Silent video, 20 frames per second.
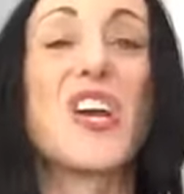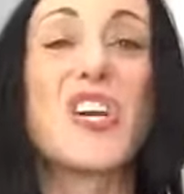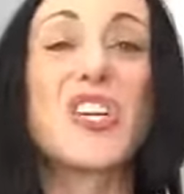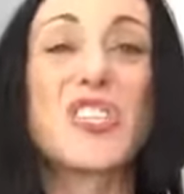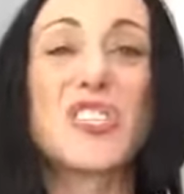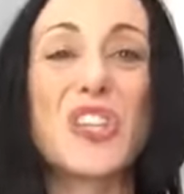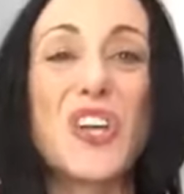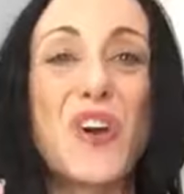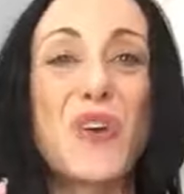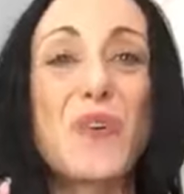
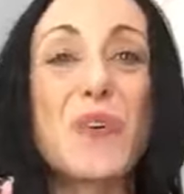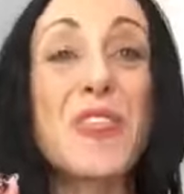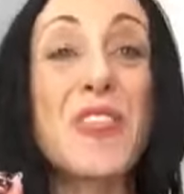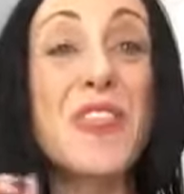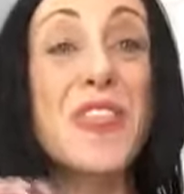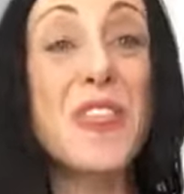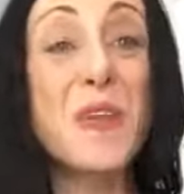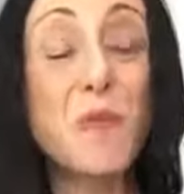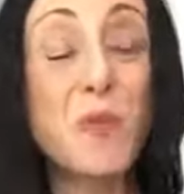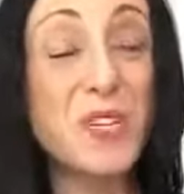So
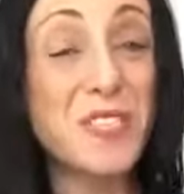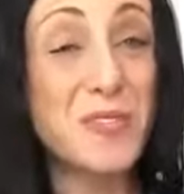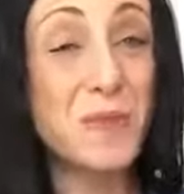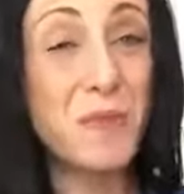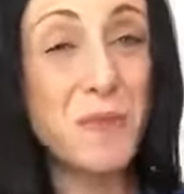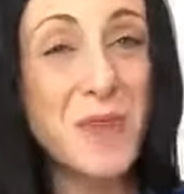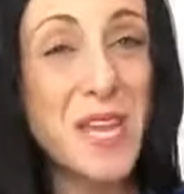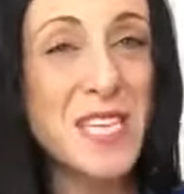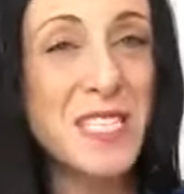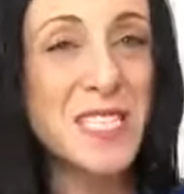what's
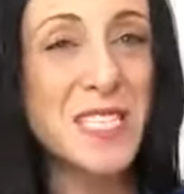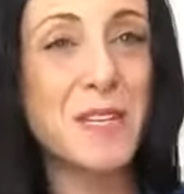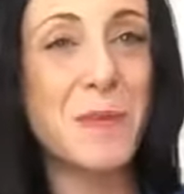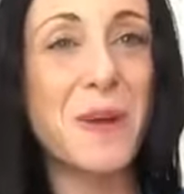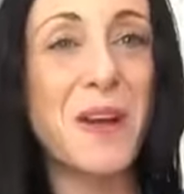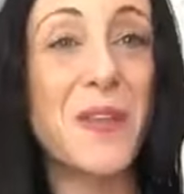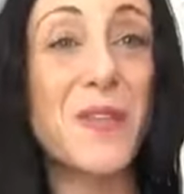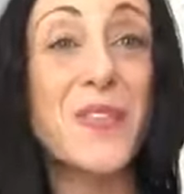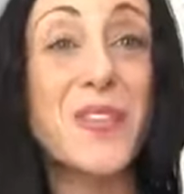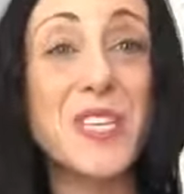amazing
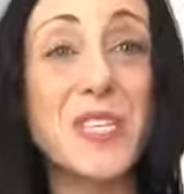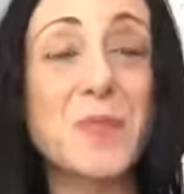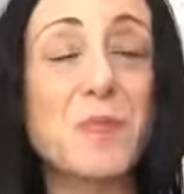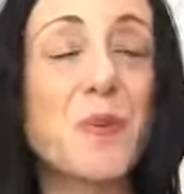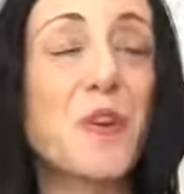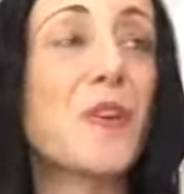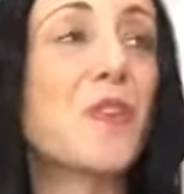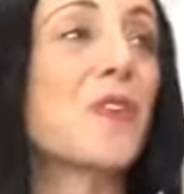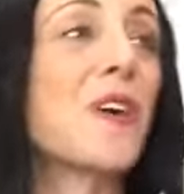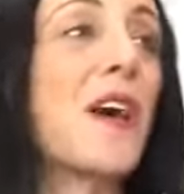about this
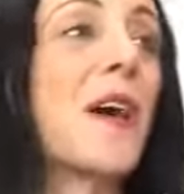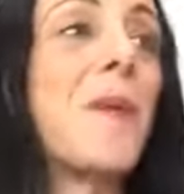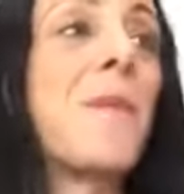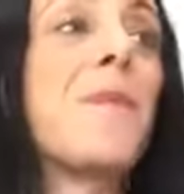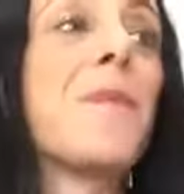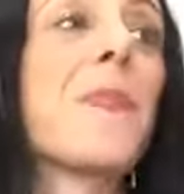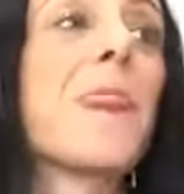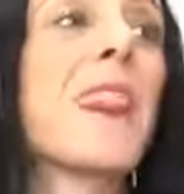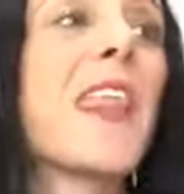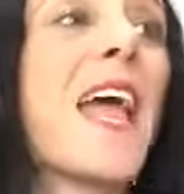program
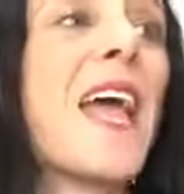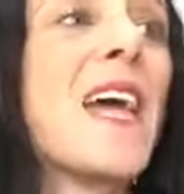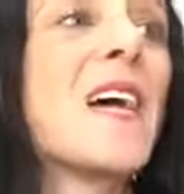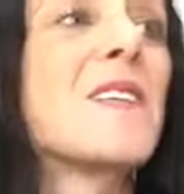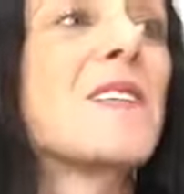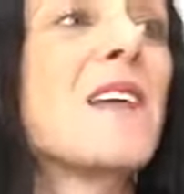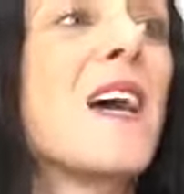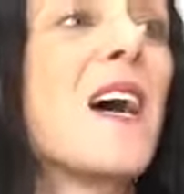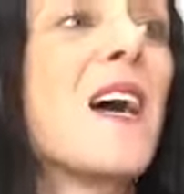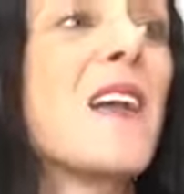
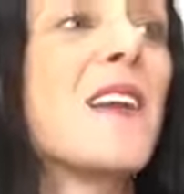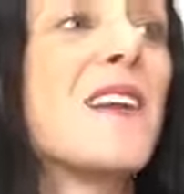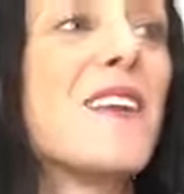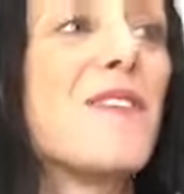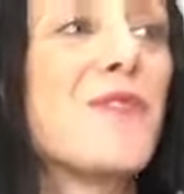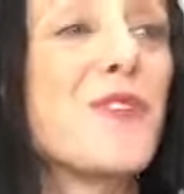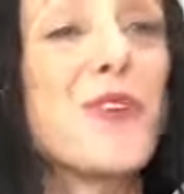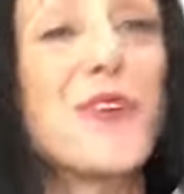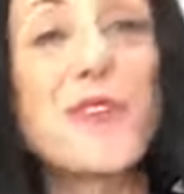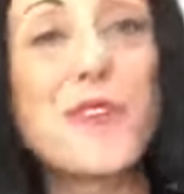is that
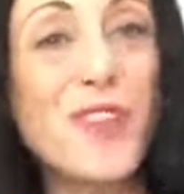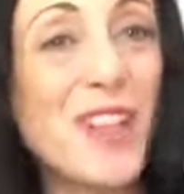if you have